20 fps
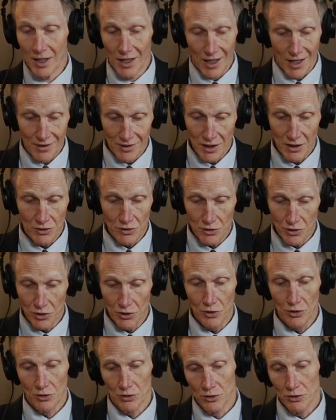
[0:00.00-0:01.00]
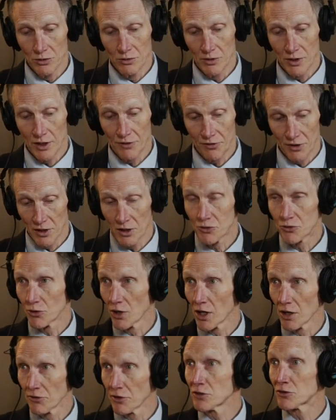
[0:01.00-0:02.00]
And then two, if it is
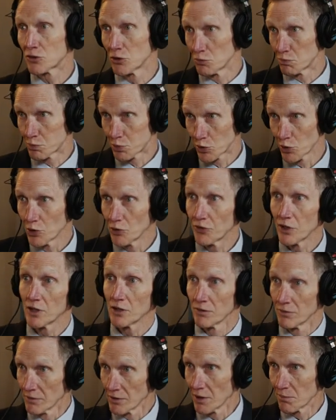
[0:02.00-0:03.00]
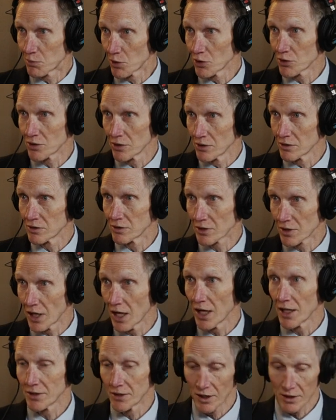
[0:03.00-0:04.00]
relevant to proving a person's
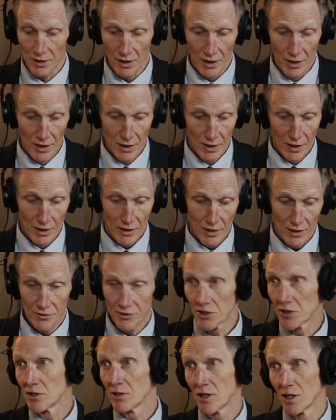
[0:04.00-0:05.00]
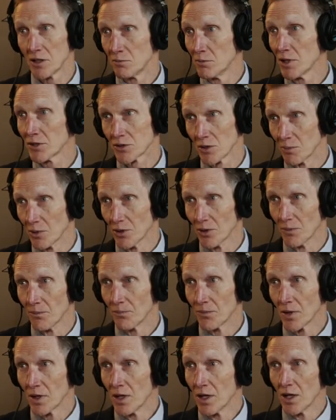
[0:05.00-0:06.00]
conduct, is it admissible?
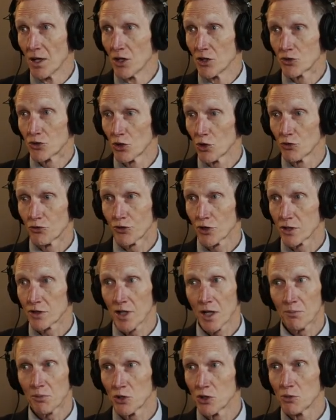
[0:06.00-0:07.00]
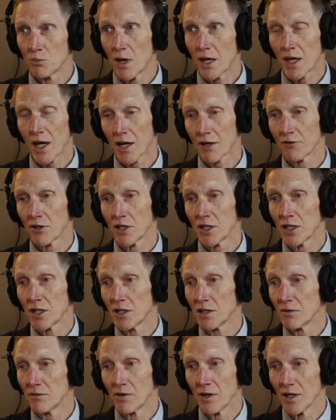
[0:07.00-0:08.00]
So for example, you may have
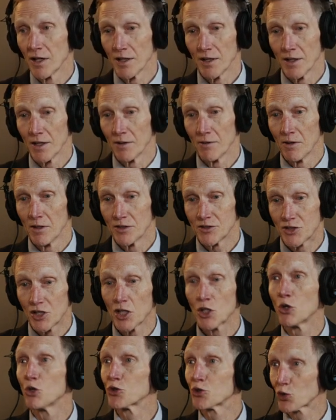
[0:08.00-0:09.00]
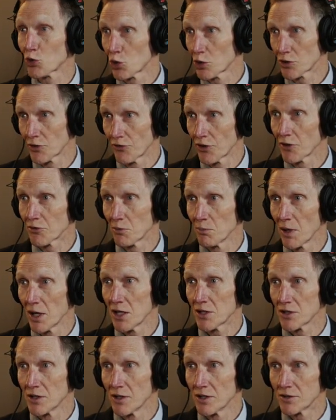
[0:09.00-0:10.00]
a uh, single source of
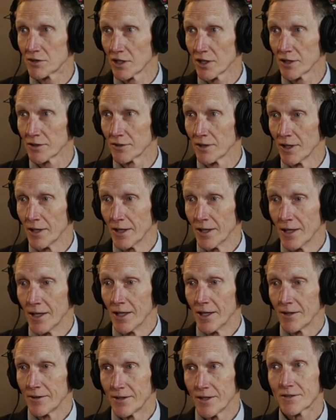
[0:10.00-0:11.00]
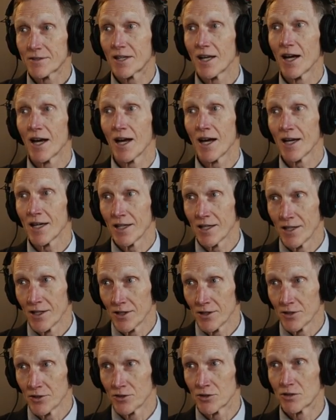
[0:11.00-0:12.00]
information that says, this guy
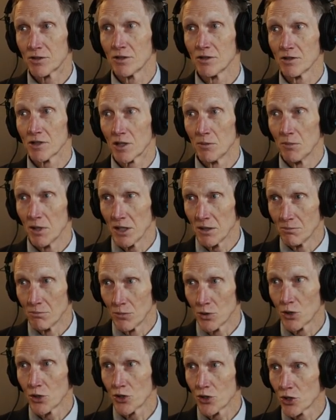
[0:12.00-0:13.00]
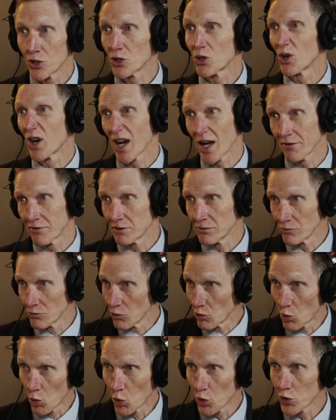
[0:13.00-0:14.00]
is committing murder or having
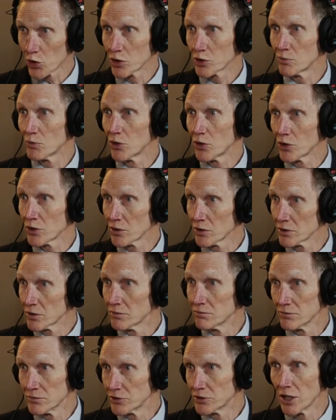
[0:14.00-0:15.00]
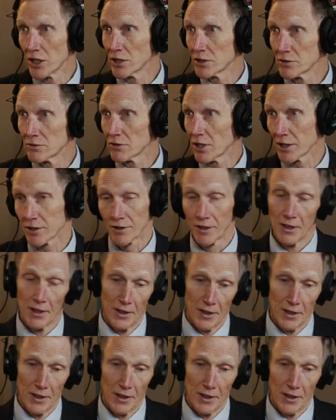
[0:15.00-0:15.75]
orders murder done, like